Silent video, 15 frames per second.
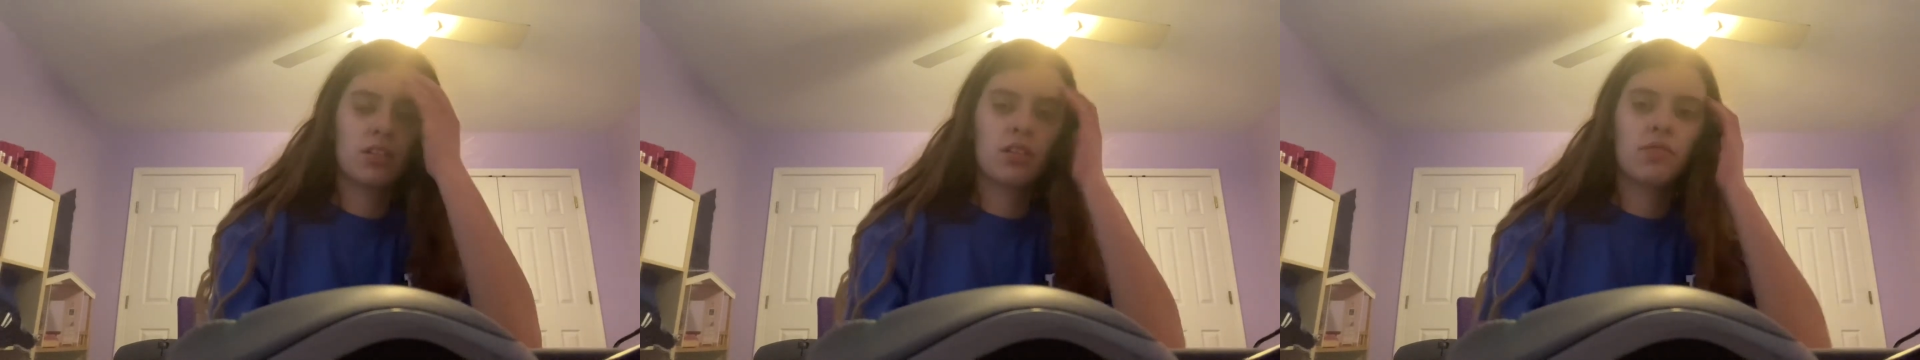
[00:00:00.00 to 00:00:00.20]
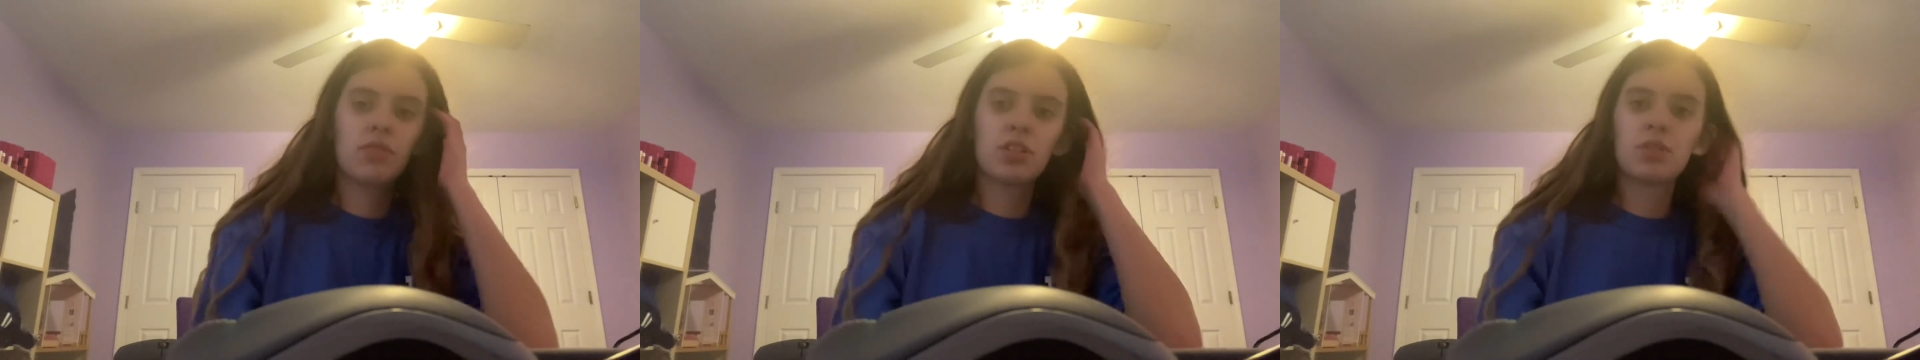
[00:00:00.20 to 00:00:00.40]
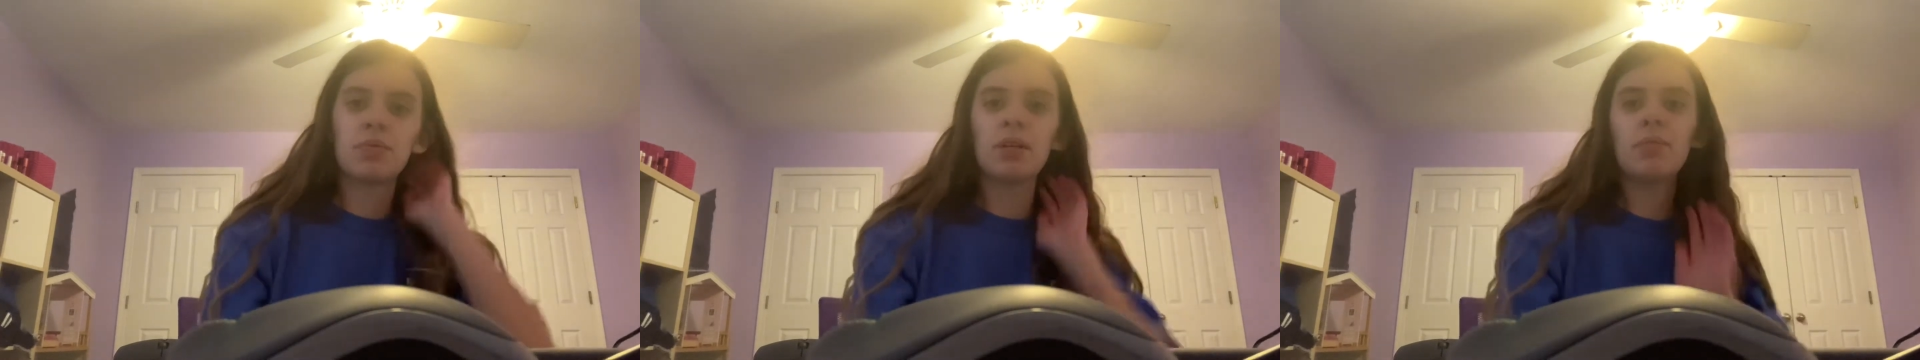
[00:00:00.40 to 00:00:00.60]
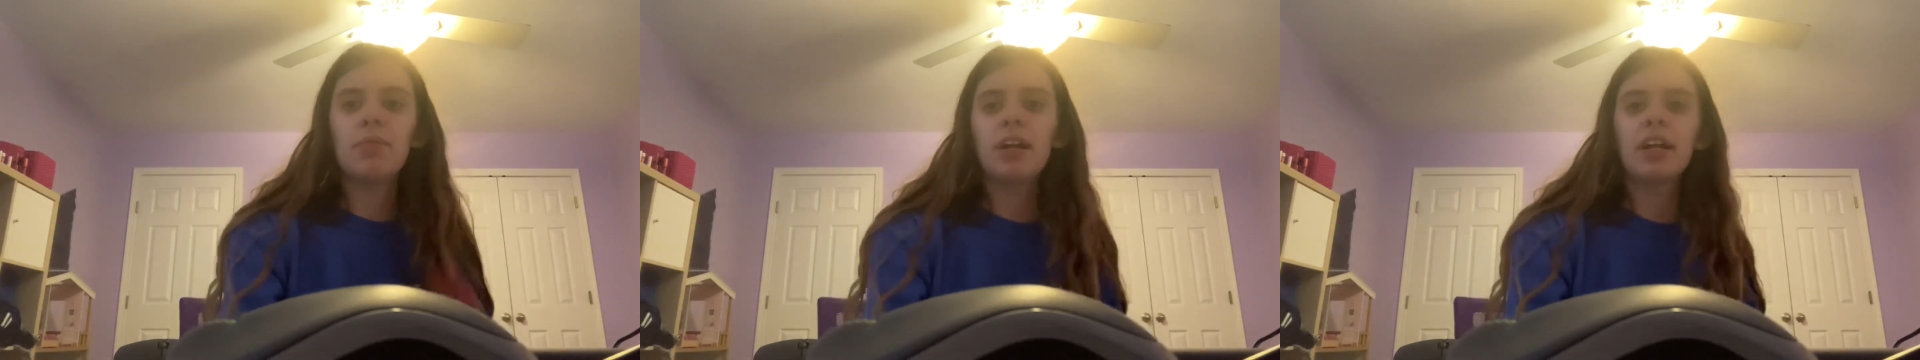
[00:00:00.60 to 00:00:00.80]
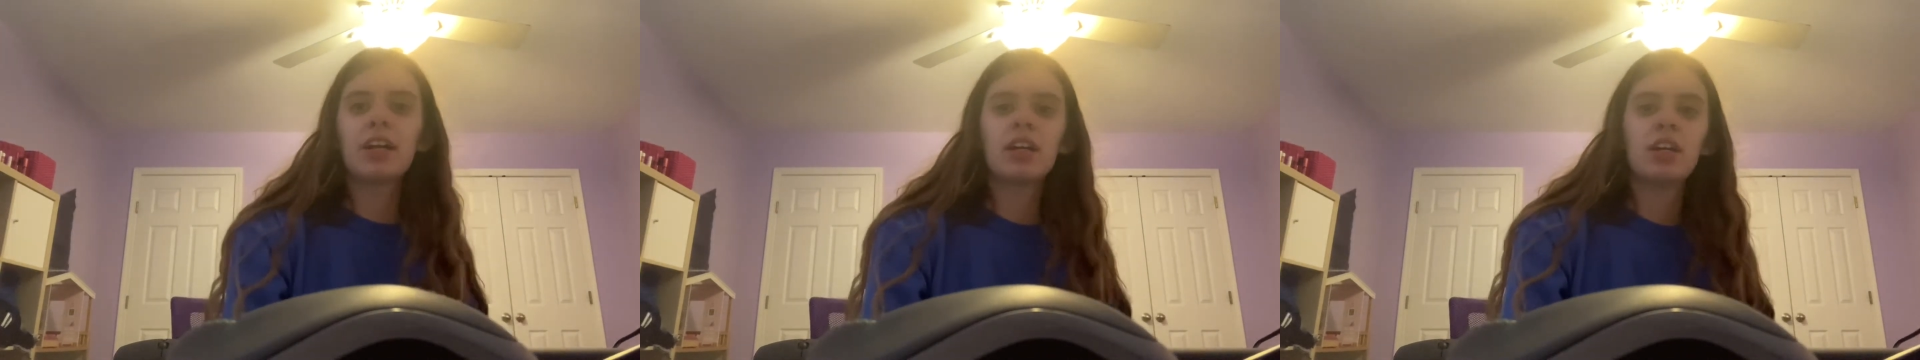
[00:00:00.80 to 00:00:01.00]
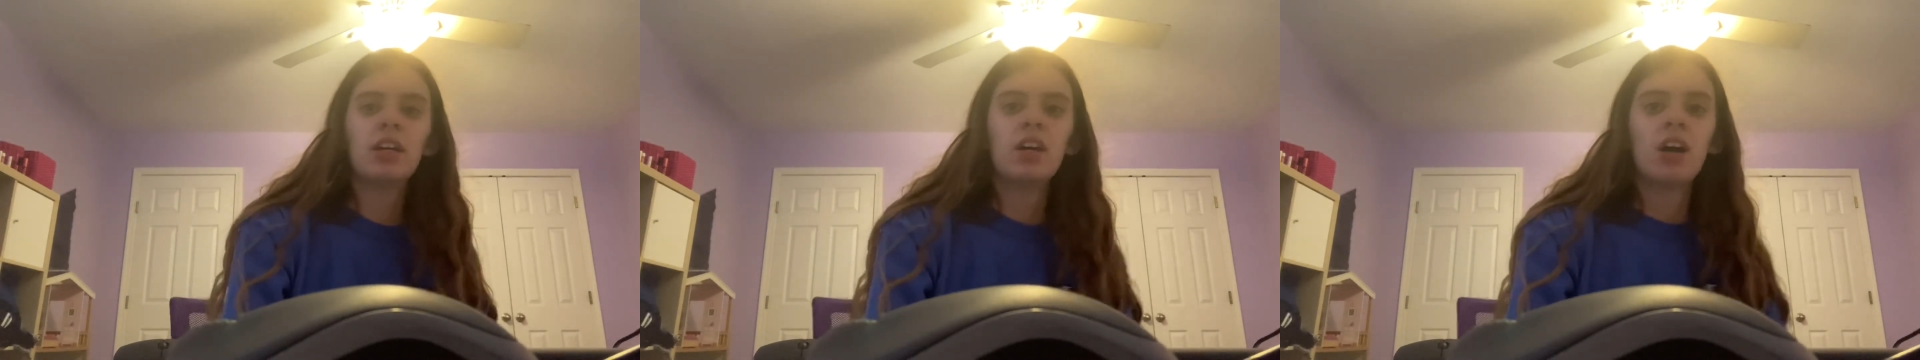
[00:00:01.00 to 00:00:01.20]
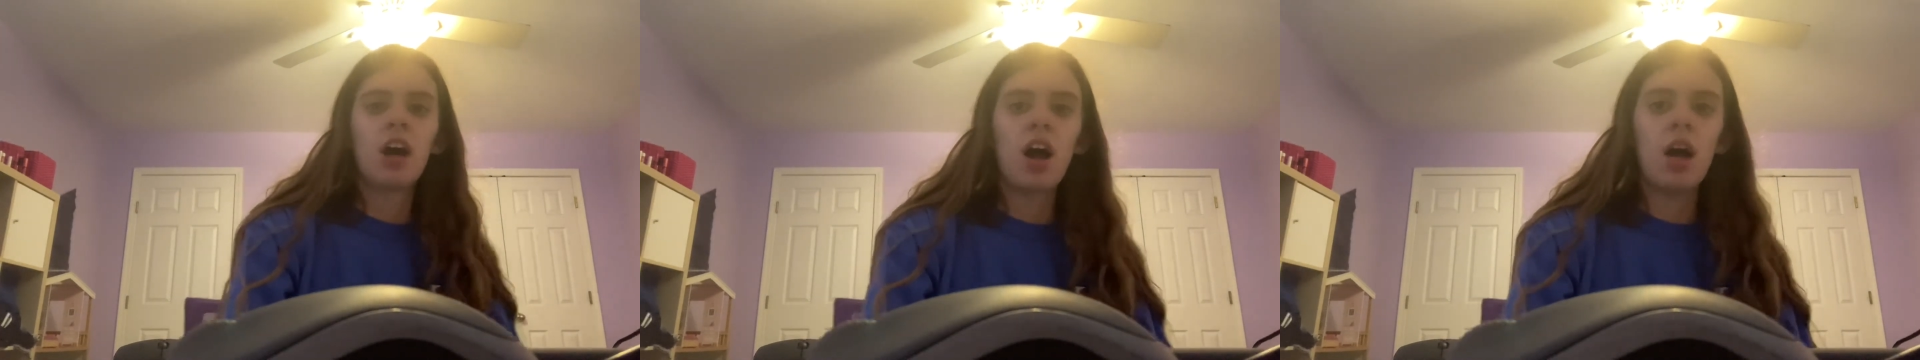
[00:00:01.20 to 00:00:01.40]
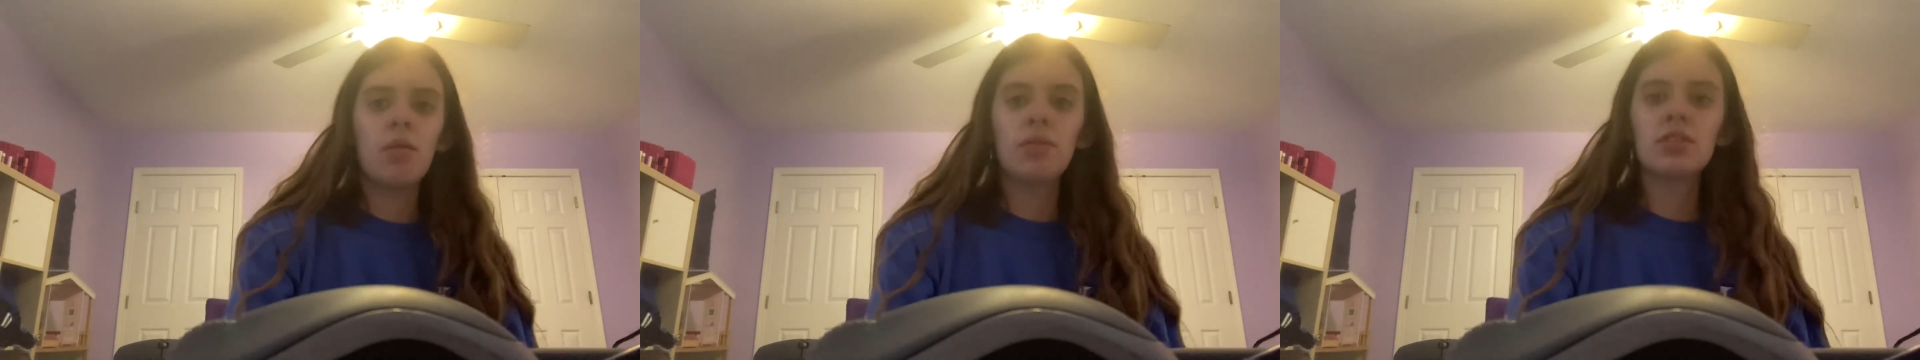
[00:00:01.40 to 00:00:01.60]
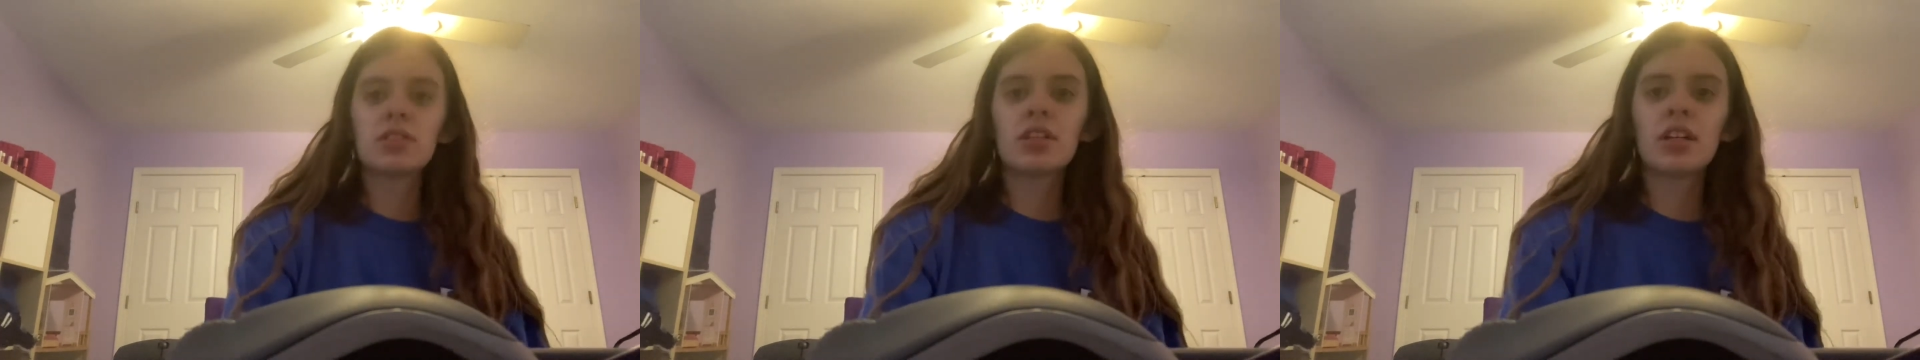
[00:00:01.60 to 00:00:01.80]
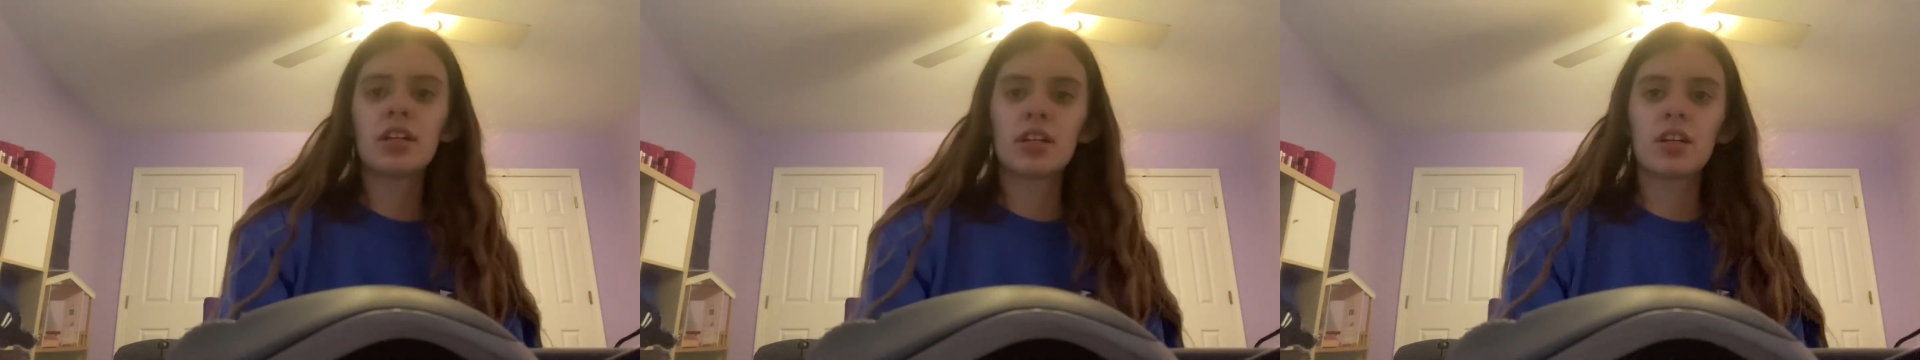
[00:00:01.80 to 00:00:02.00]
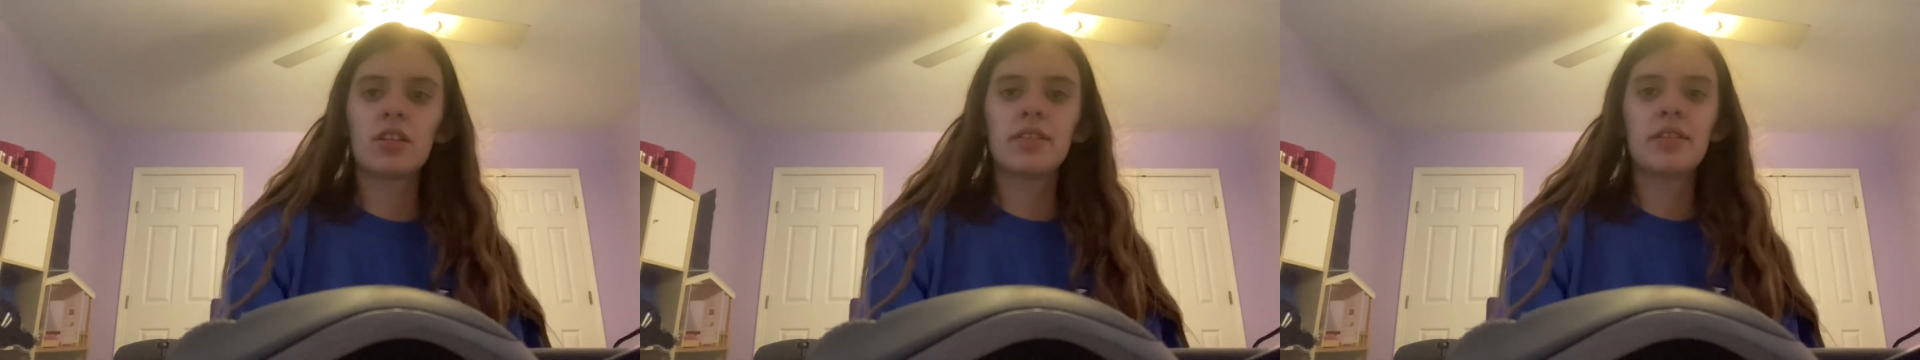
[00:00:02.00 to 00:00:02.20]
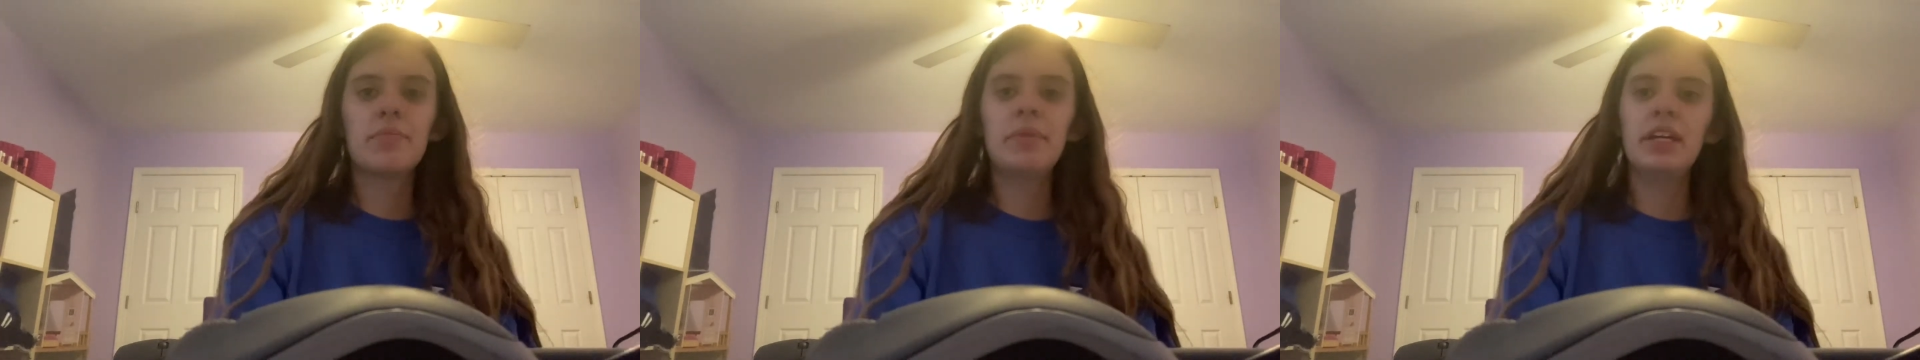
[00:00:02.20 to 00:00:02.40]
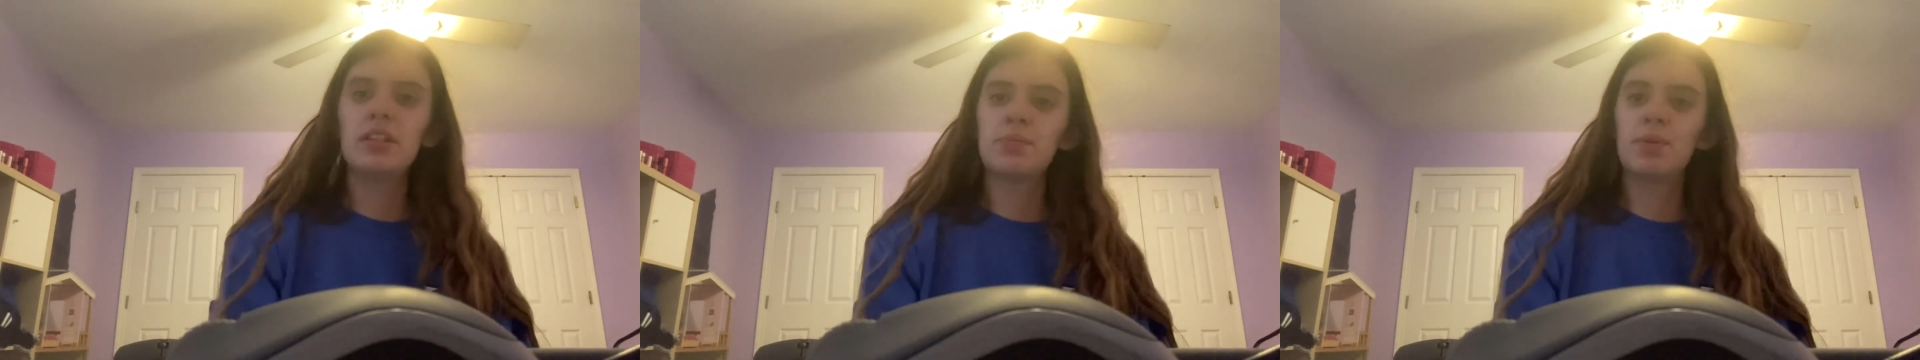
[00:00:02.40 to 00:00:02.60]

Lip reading: for spring break, I was gonna go to the beach,